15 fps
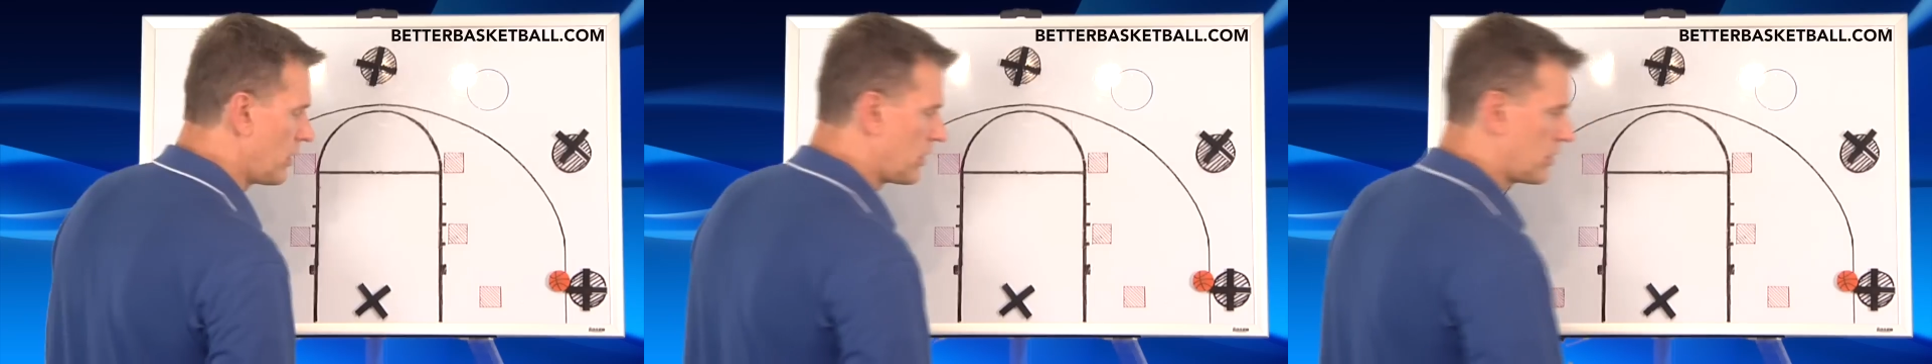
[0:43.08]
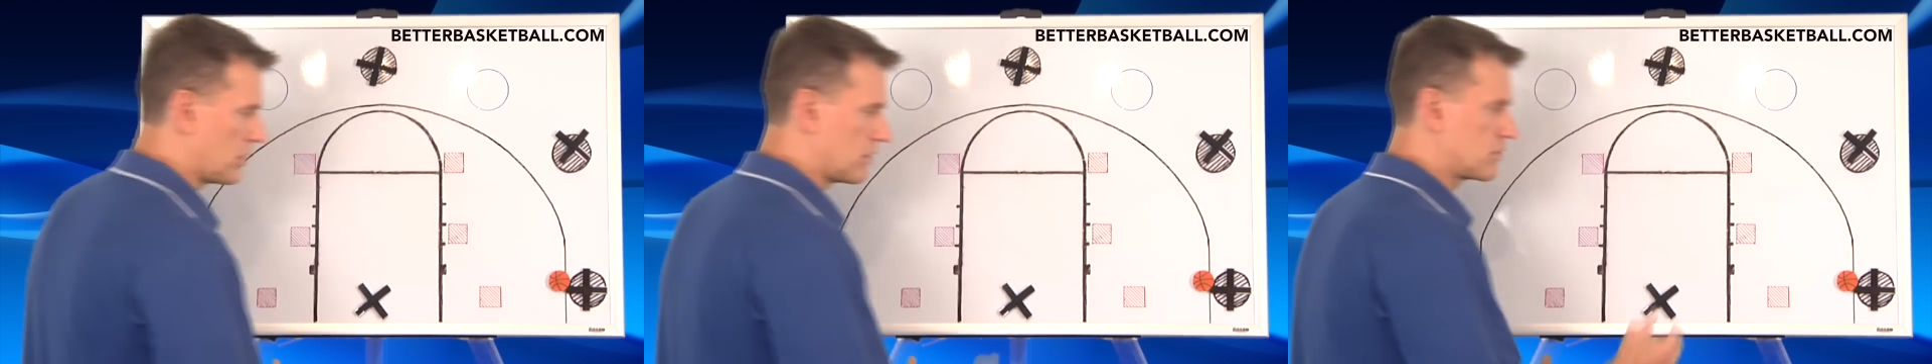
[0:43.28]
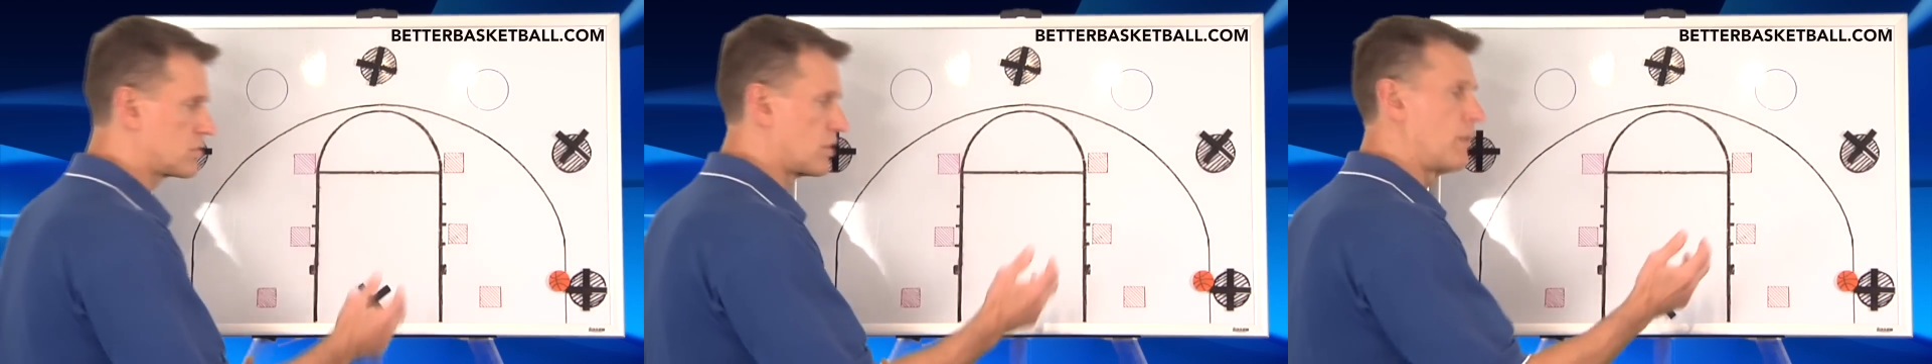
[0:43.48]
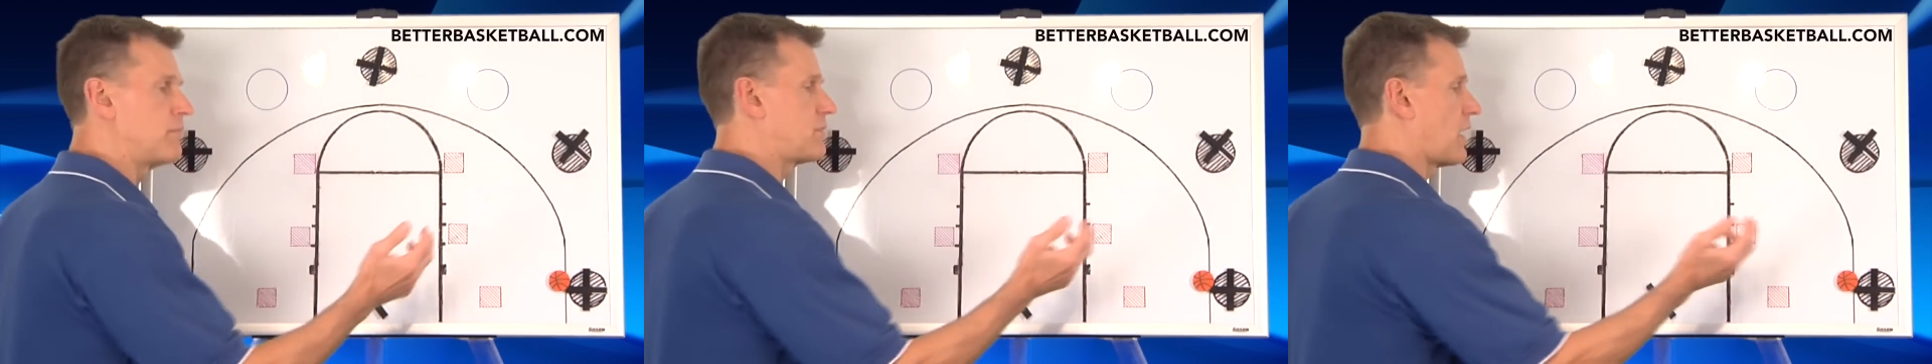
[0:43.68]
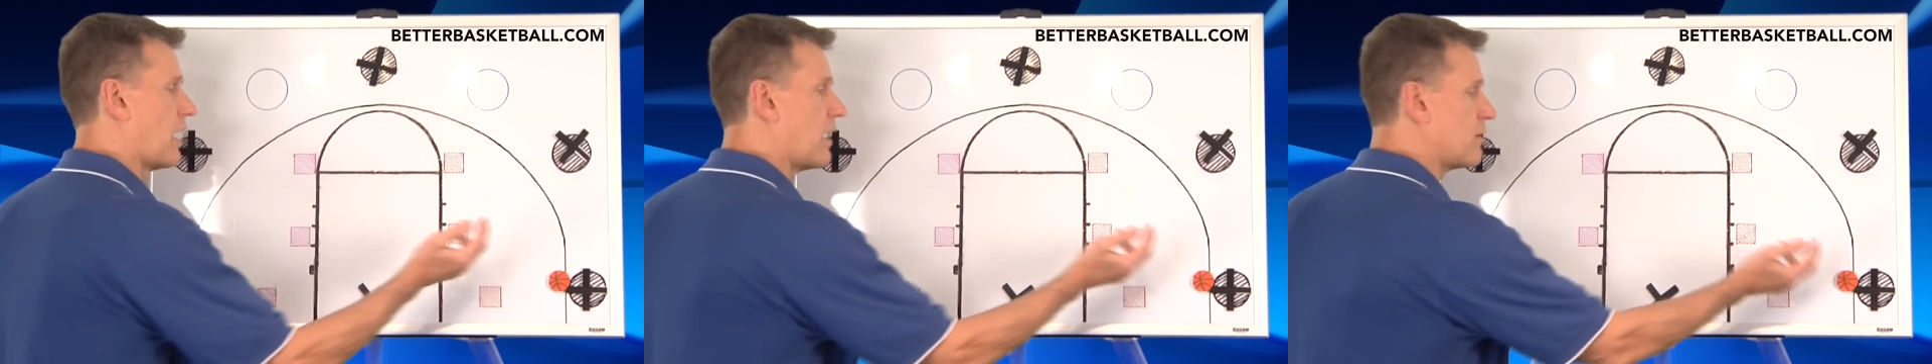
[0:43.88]
You know,
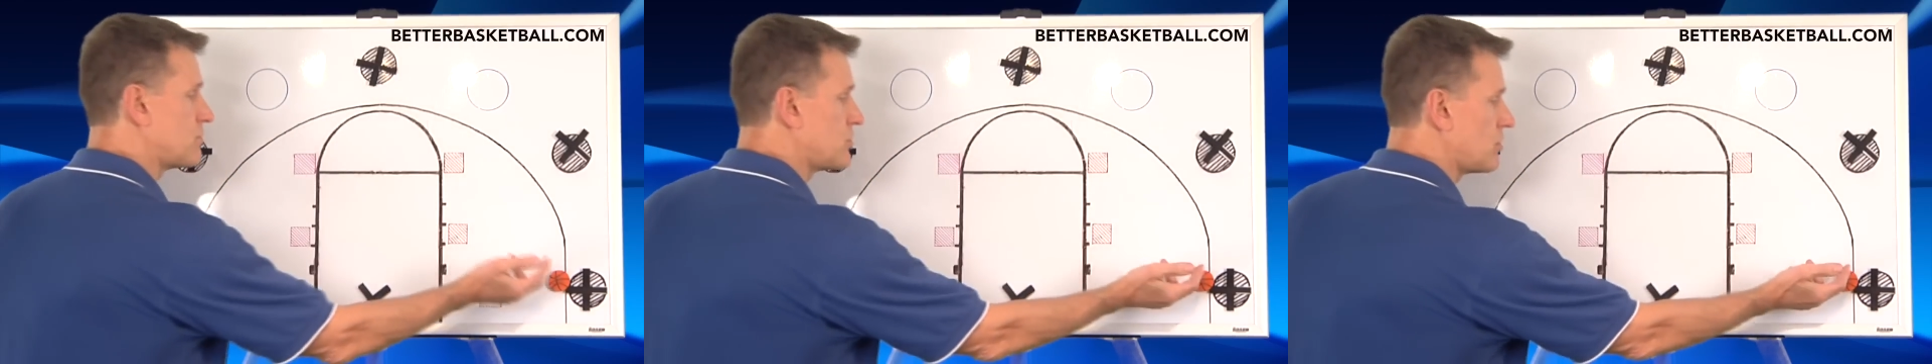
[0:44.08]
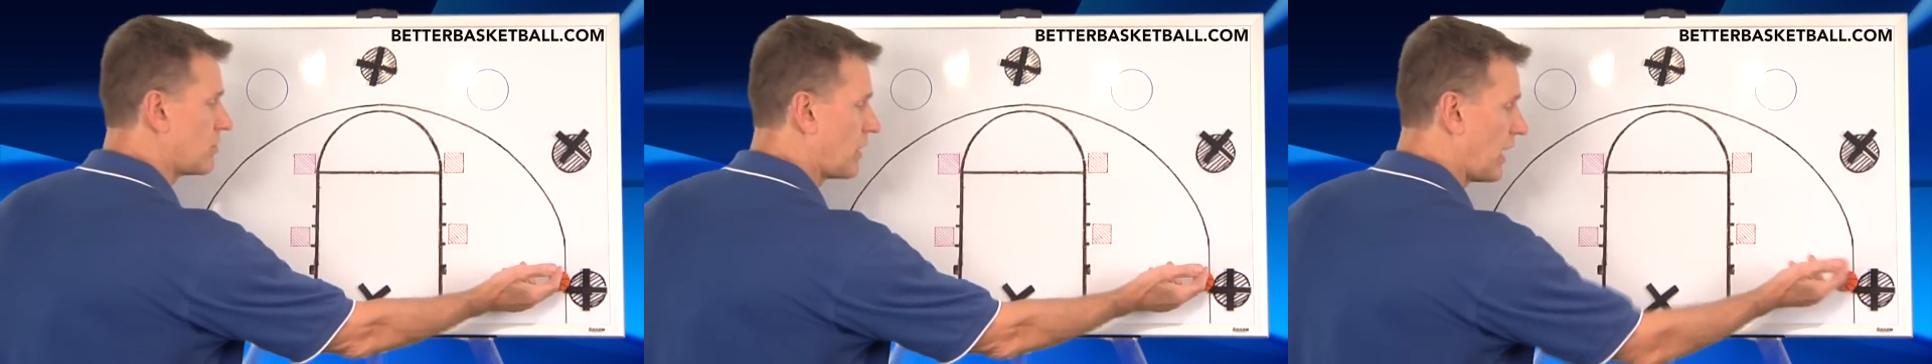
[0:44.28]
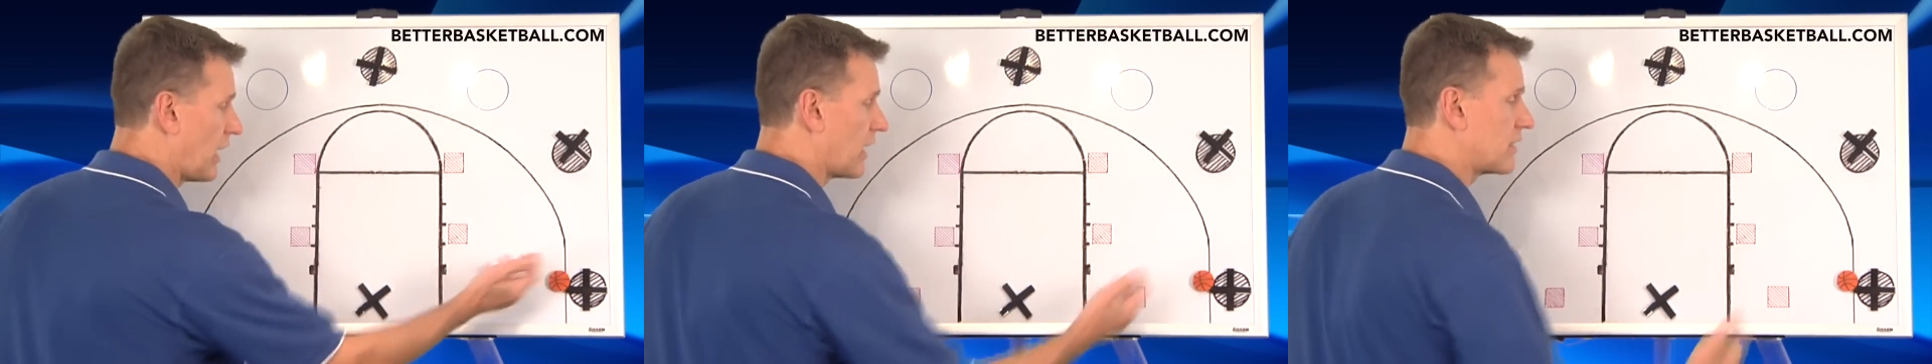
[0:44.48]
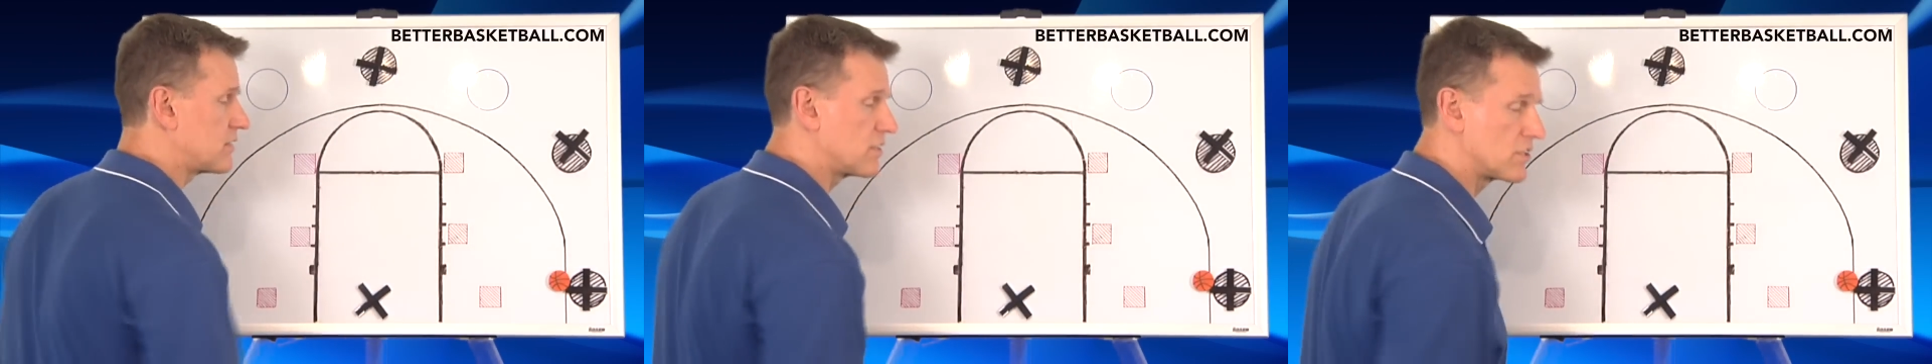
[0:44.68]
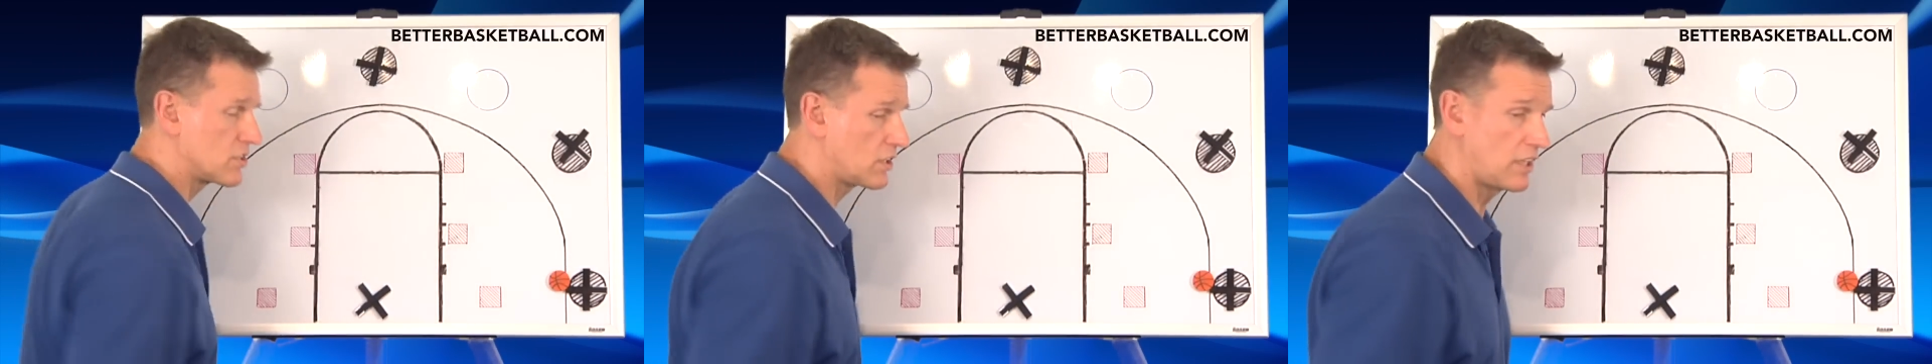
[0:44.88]
sometimes you can't
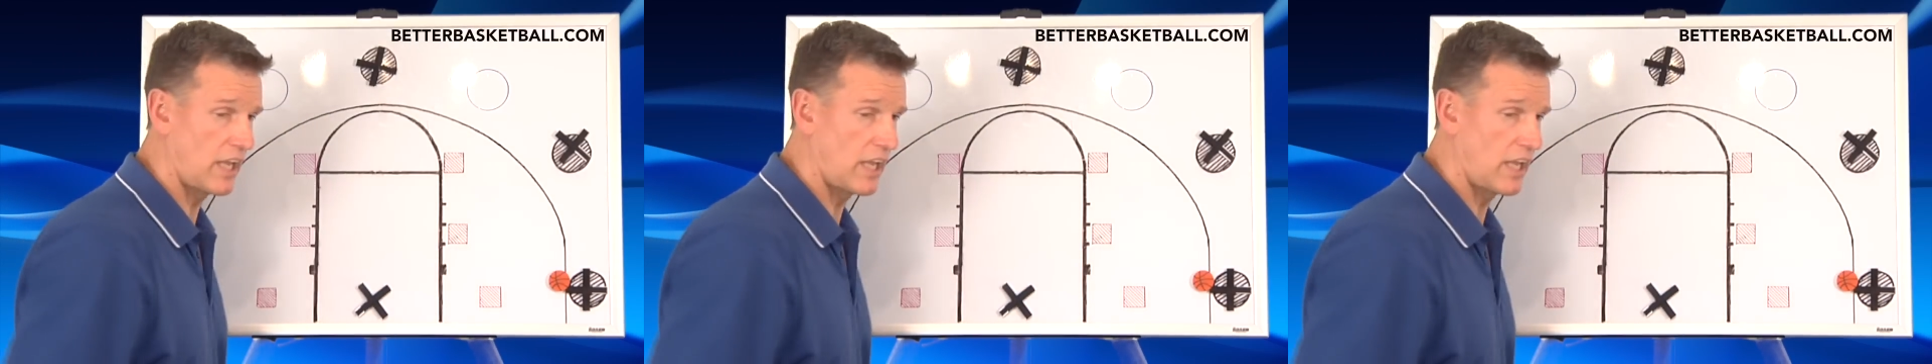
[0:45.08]
just